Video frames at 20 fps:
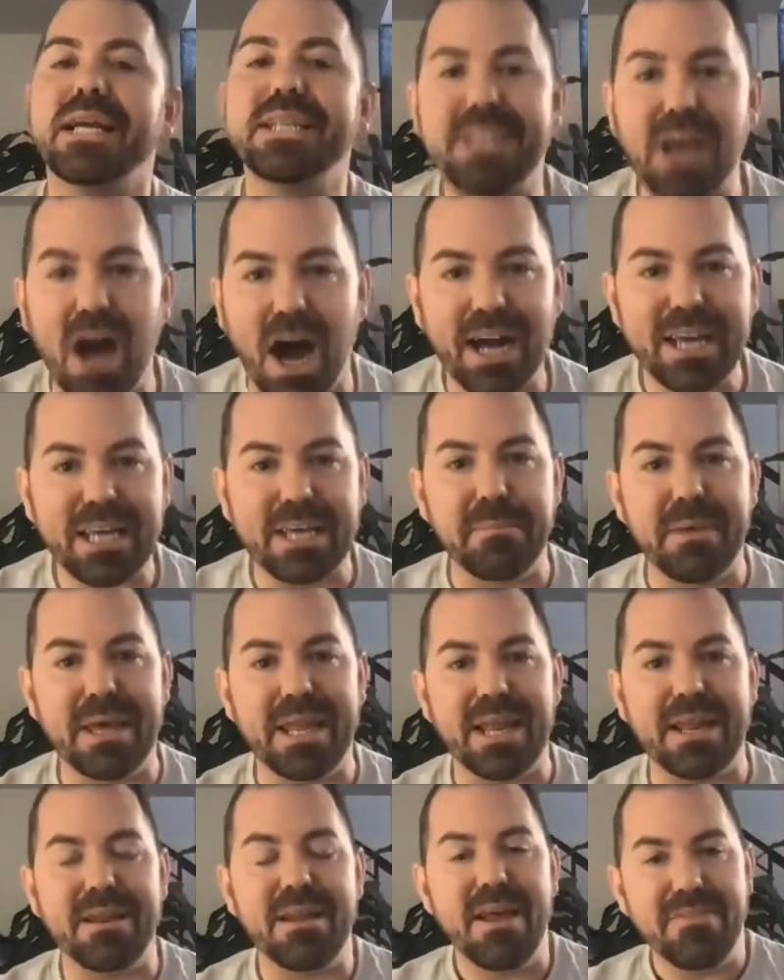
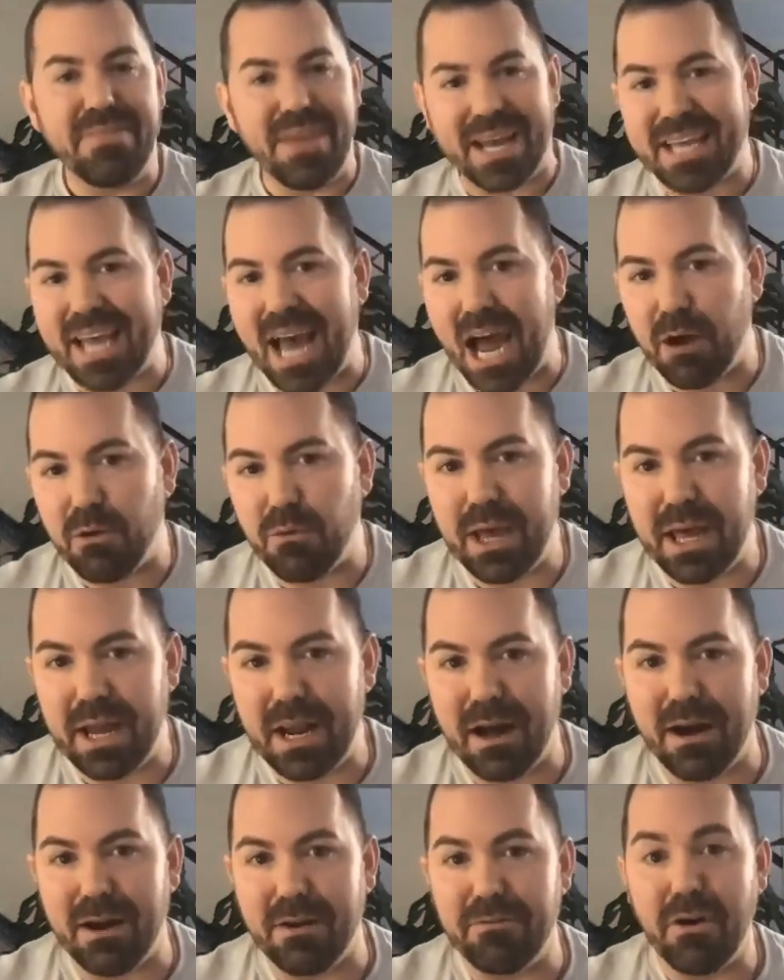documented, that got rid
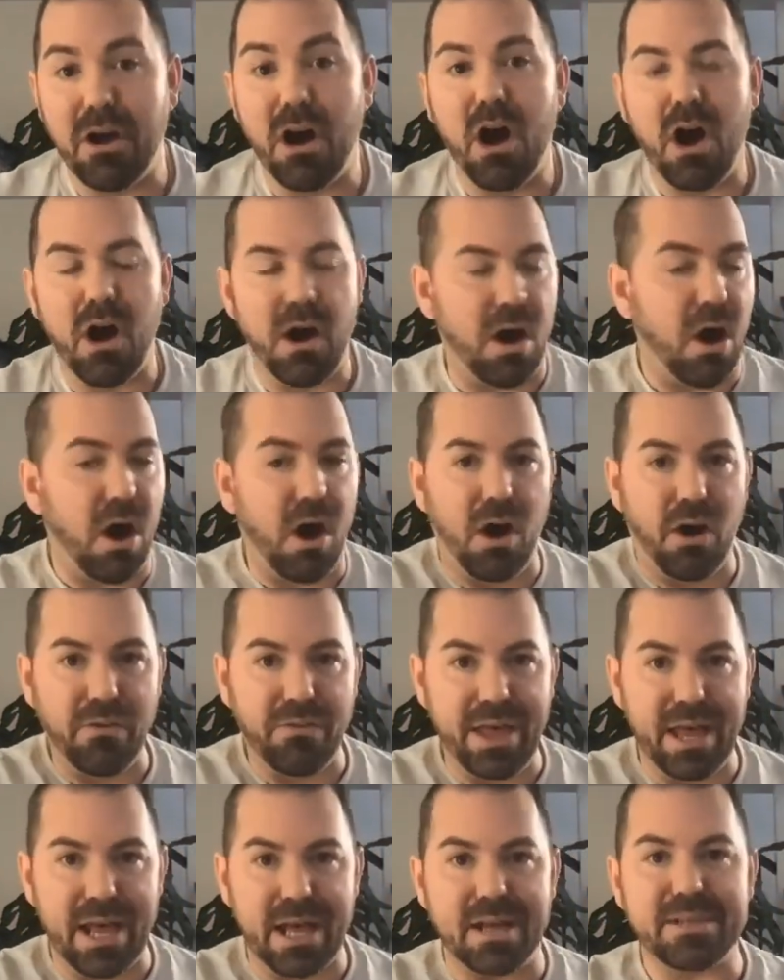of all
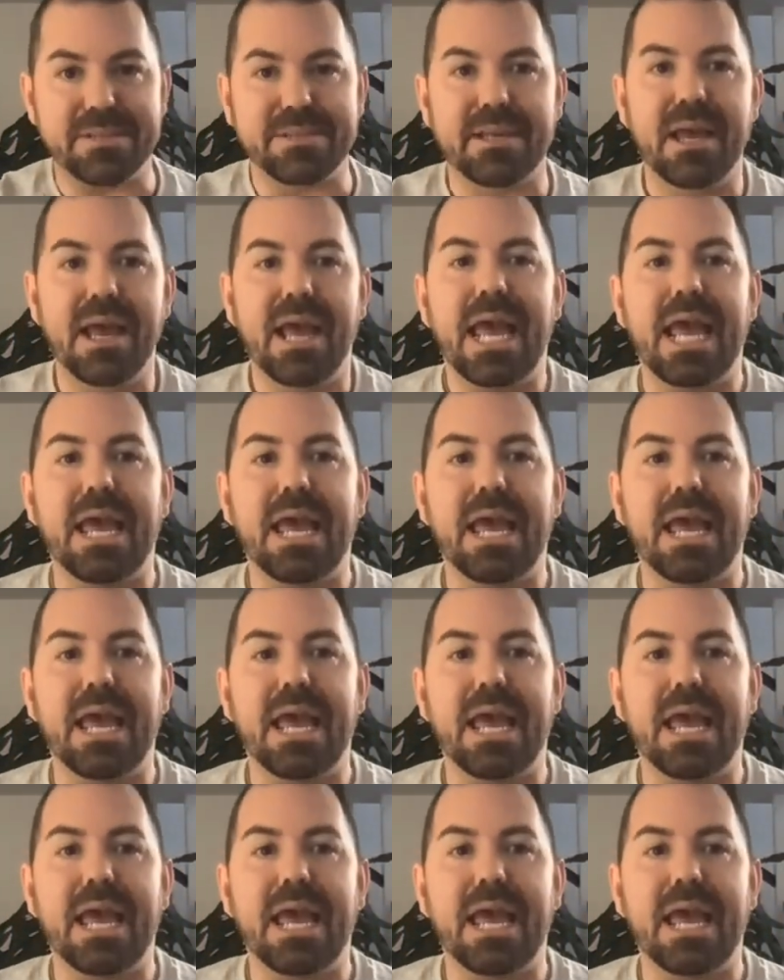this.